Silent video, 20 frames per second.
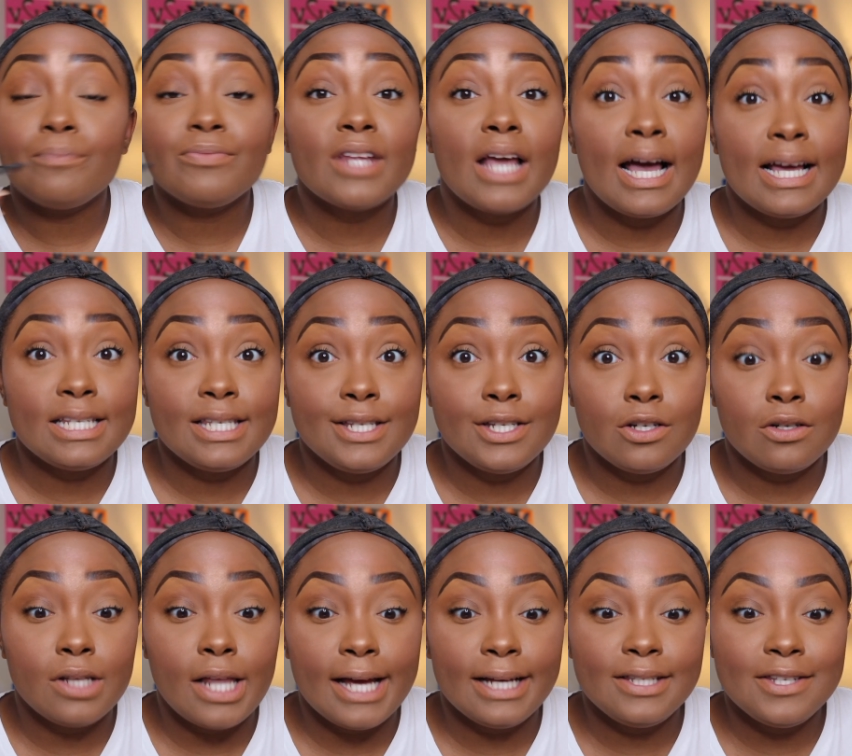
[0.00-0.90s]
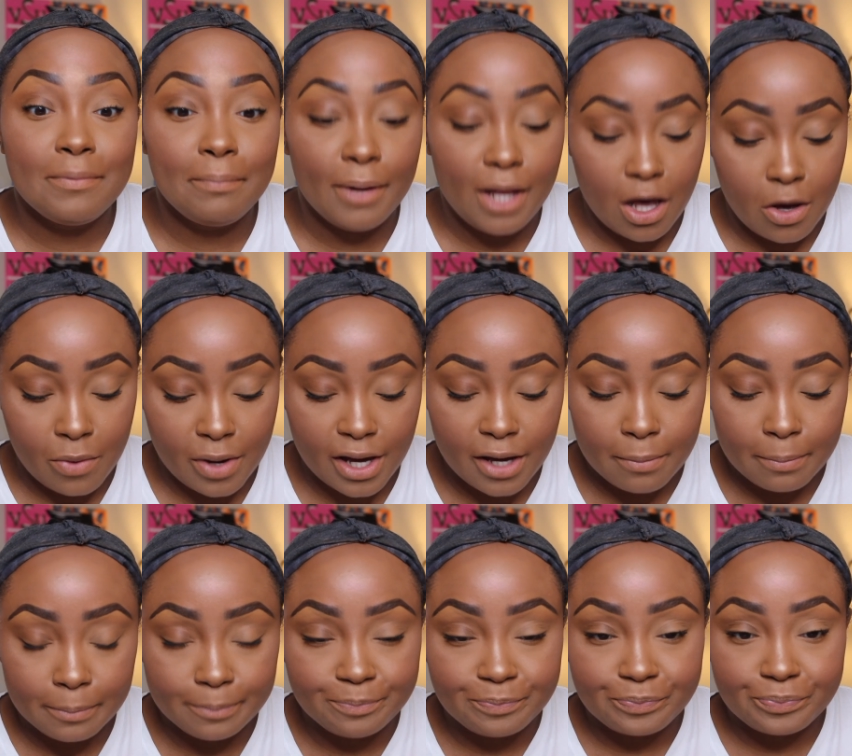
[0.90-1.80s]
I still like to blow
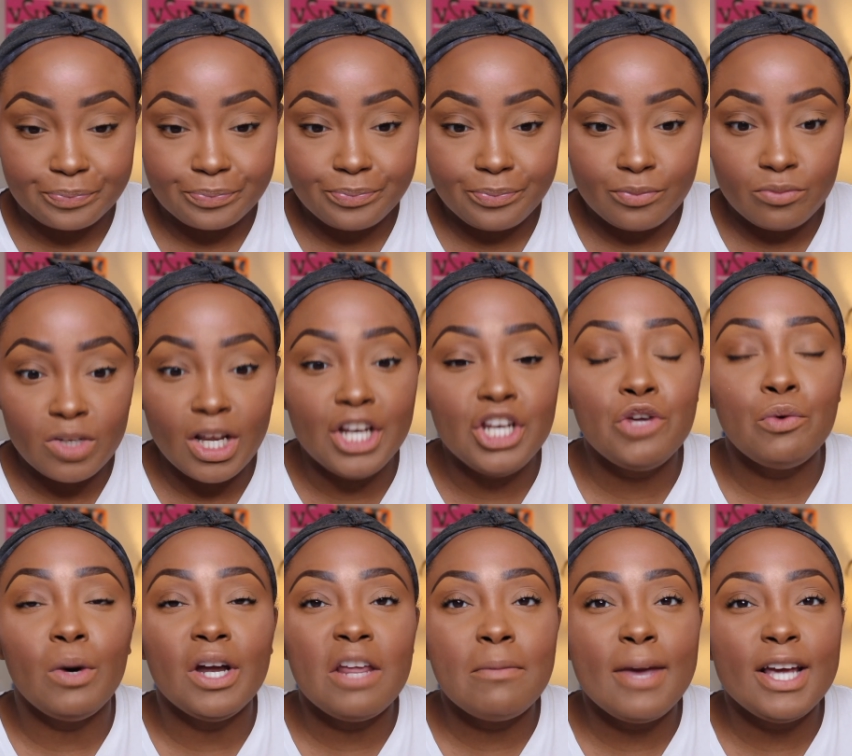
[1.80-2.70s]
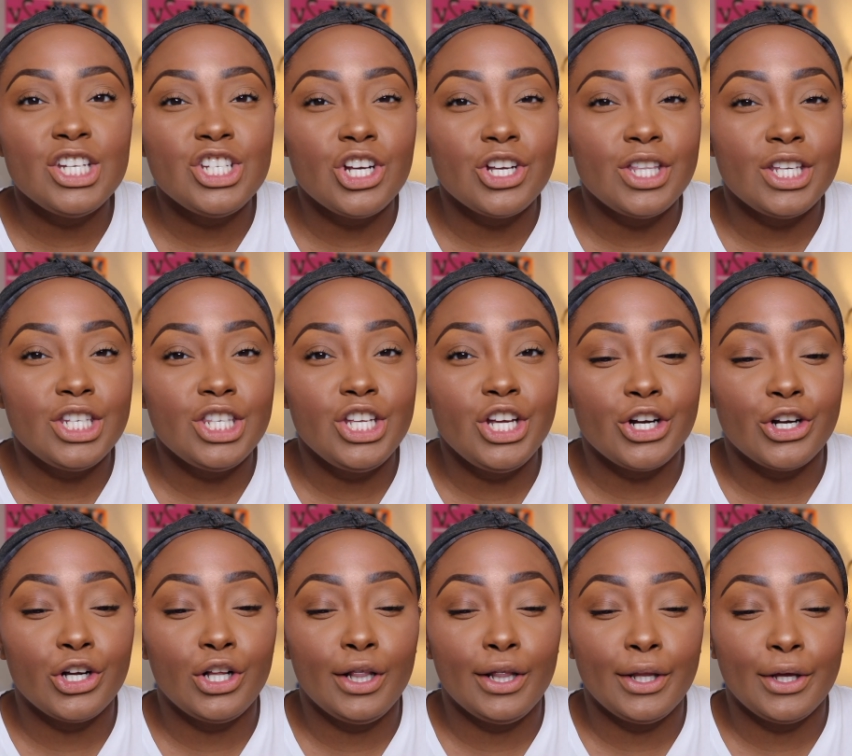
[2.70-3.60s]
it. And you want to make sure that your
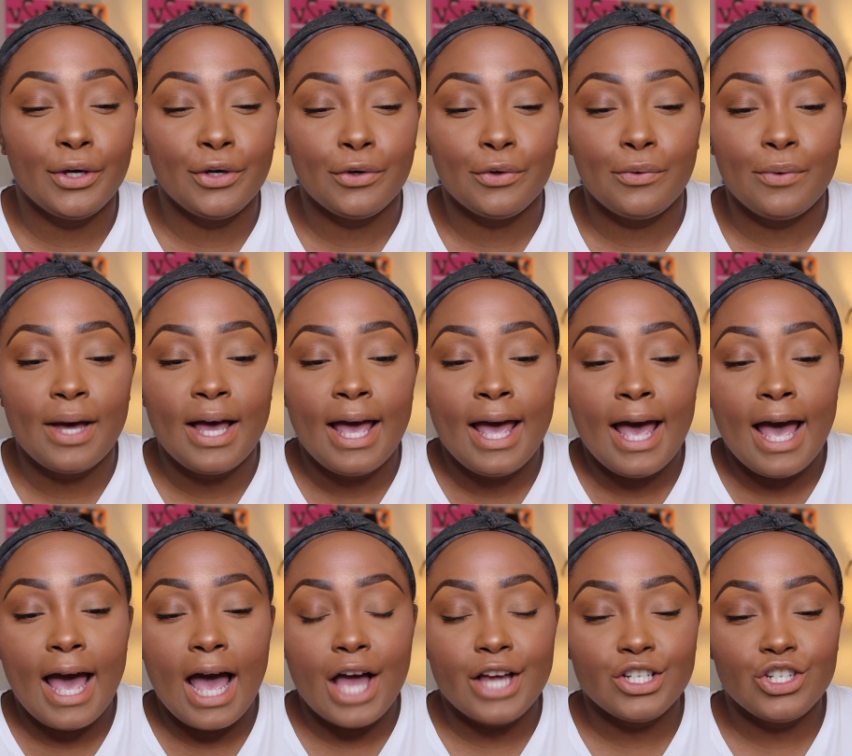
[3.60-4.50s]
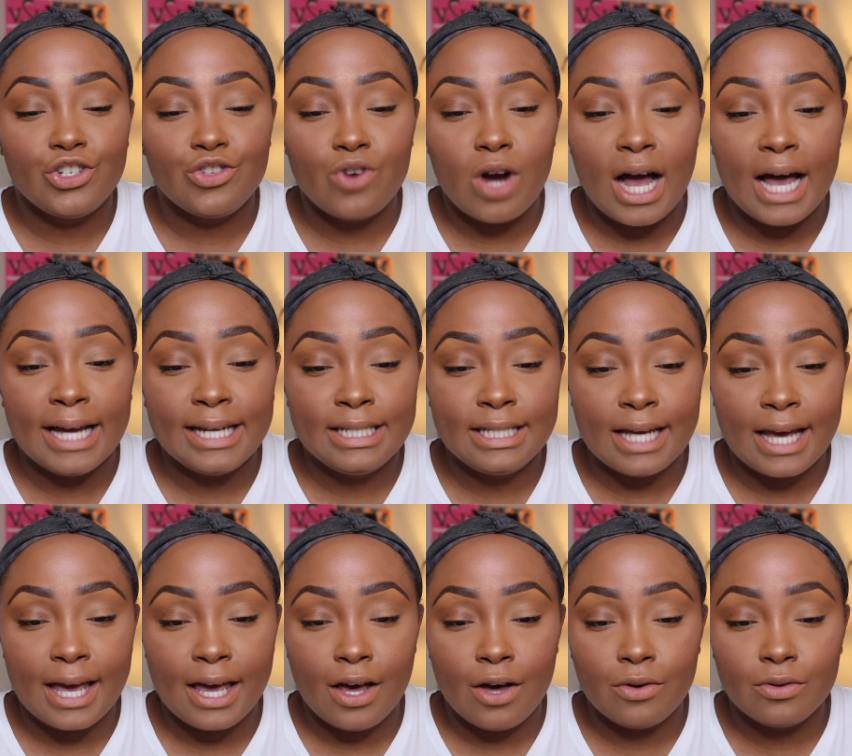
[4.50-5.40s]
glue has dried
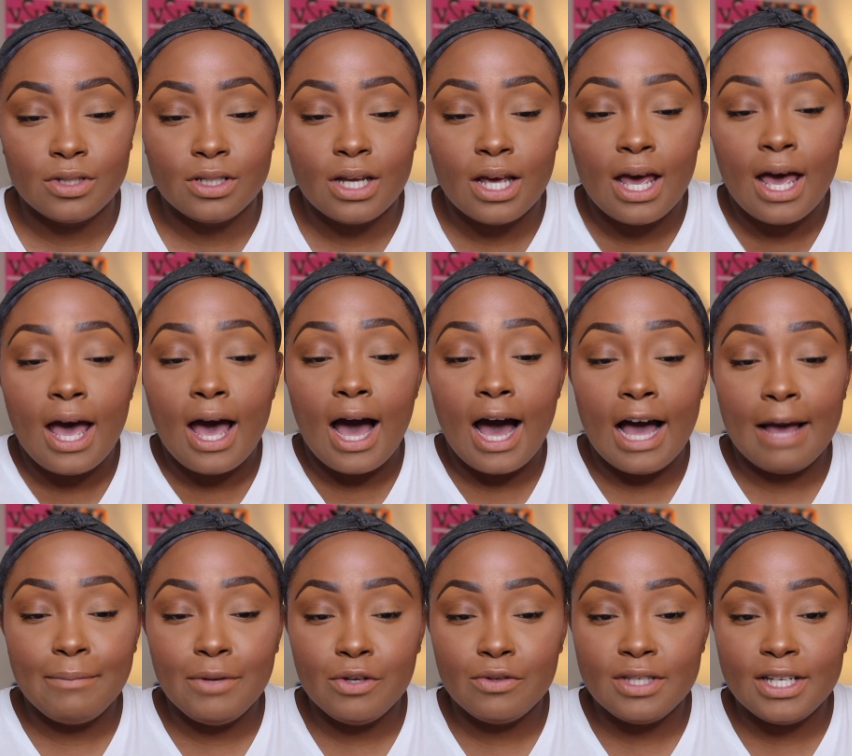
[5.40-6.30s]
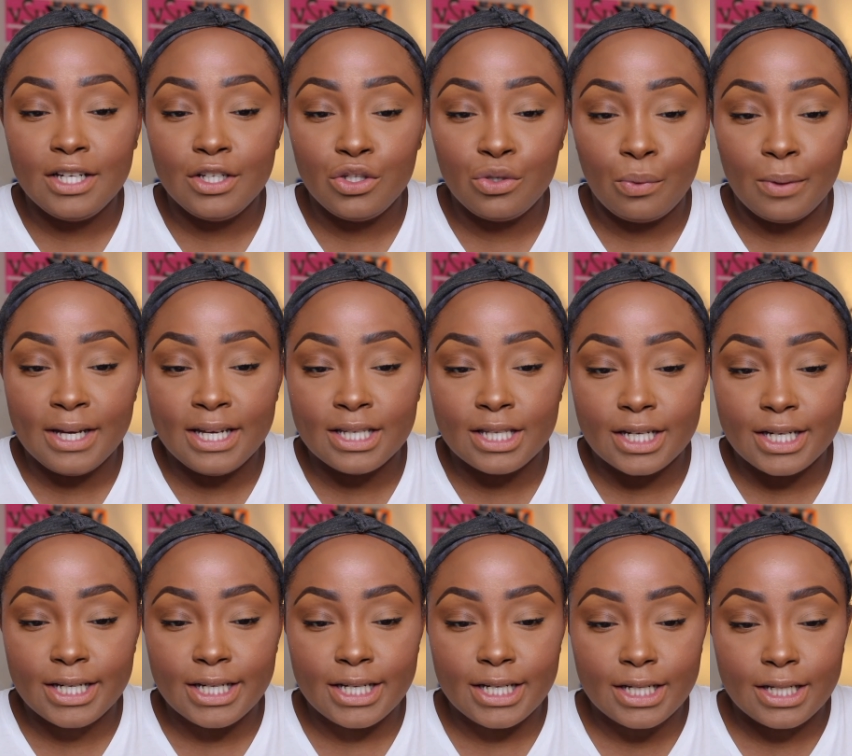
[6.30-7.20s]
down. I'm using
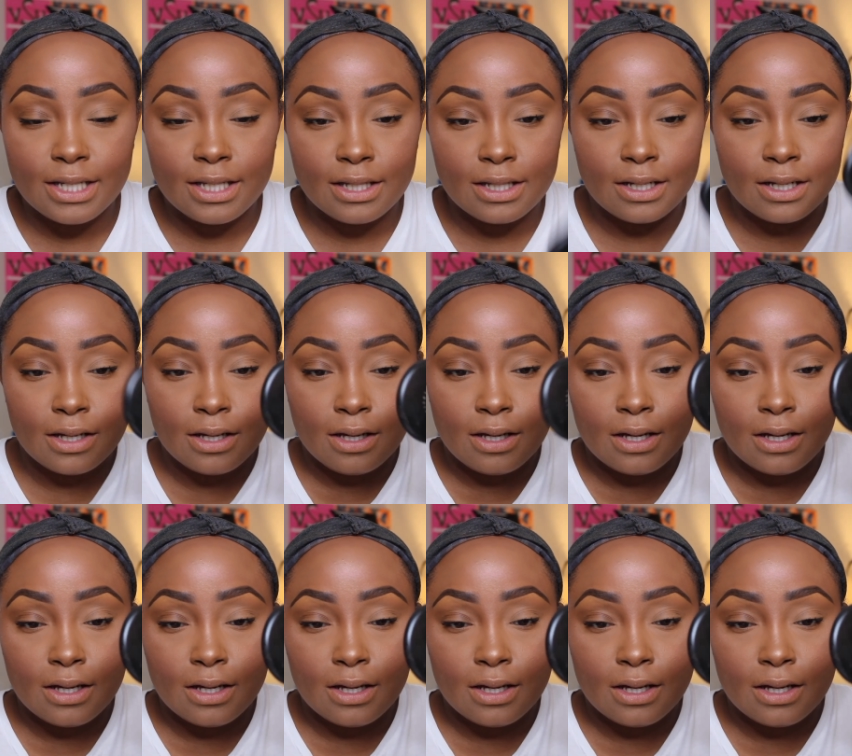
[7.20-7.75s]
tweezers.